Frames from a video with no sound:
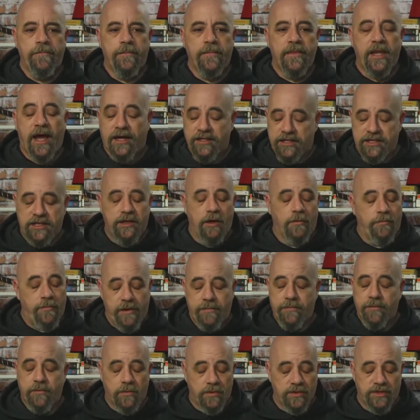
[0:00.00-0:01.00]
Actually, you know,
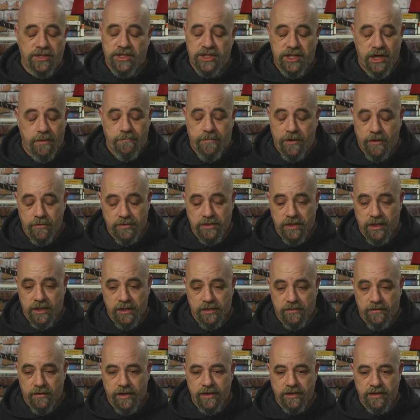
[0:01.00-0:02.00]
people would shitpost
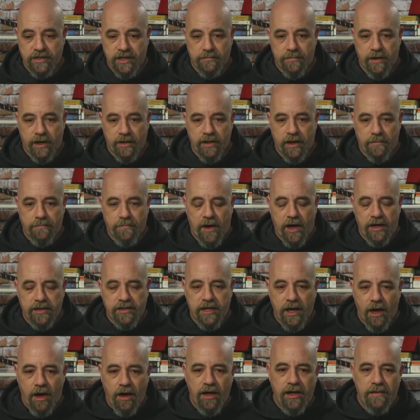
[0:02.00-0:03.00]
like crazy about that, but I
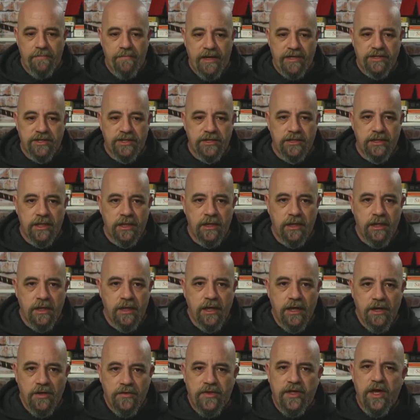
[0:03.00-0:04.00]
can't imagine
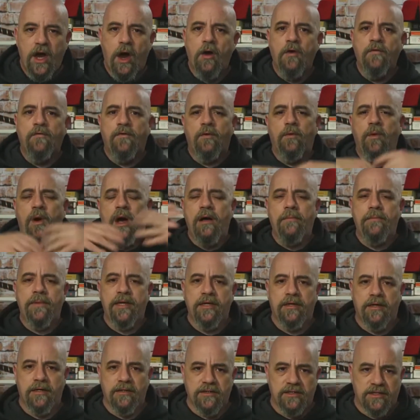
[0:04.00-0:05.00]
the
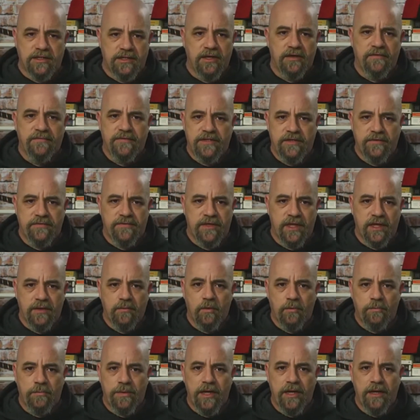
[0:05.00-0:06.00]
overwhelming conservative thing
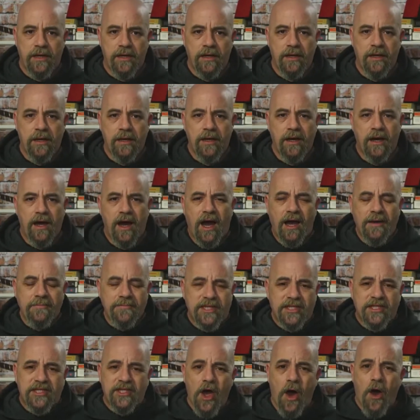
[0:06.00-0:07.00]
would be, I'm
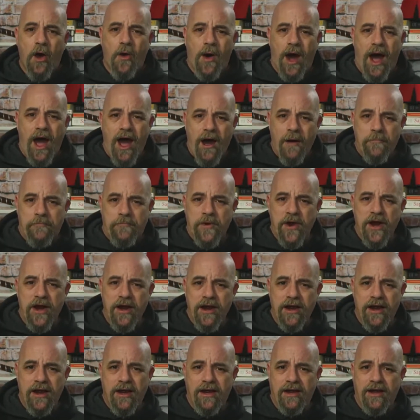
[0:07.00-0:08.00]
so
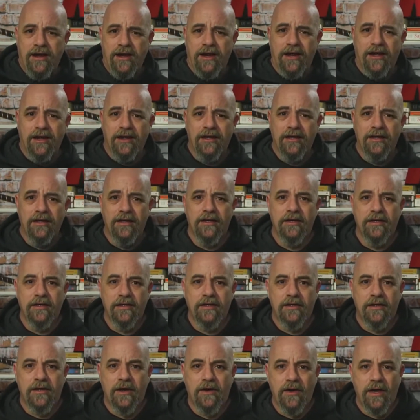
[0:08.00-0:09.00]
happy!
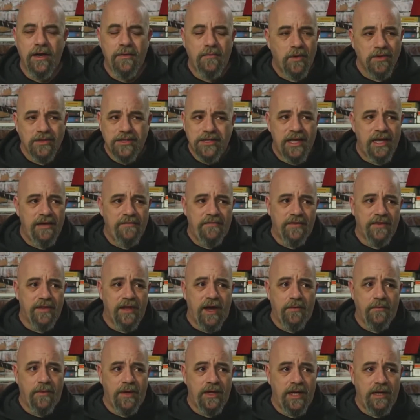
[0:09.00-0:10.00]
You know, it wasn't even
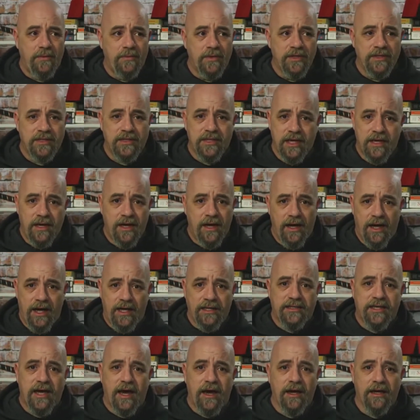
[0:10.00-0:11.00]
that when he was
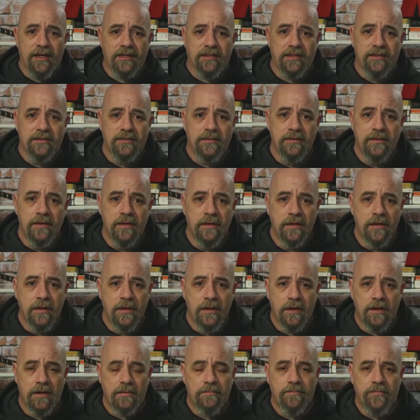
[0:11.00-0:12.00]
attacked and
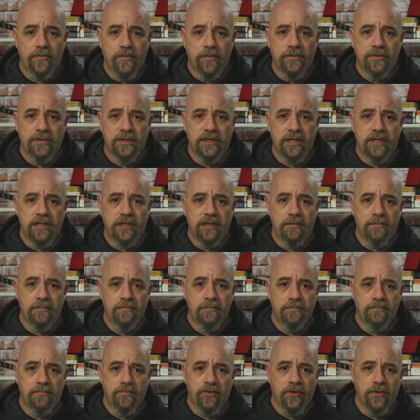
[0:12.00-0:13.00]
brutally
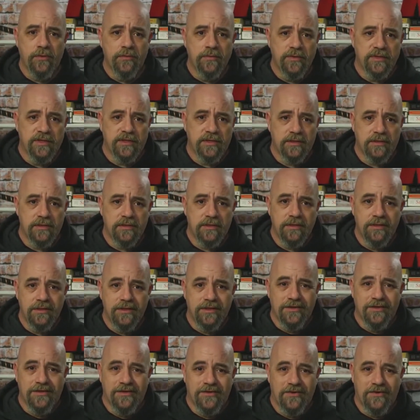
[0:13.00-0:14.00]
bruised
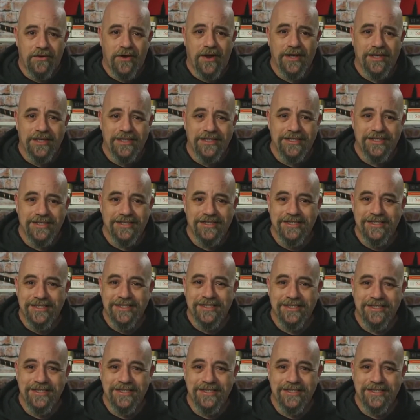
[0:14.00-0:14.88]
and grazed